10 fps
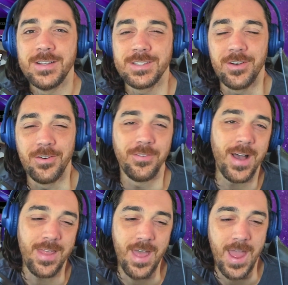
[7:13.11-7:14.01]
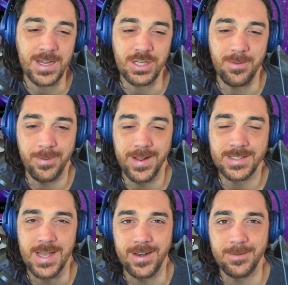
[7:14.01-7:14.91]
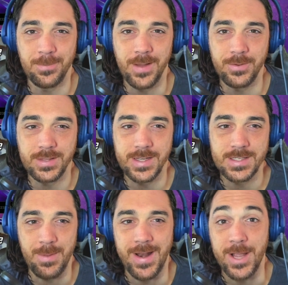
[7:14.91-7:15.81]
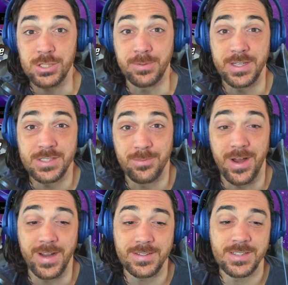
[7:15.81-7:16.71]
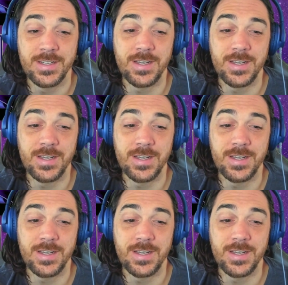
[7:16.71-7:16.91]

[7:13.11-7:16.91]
So I actually am pretty excited to play with these. I might actually play some ranked.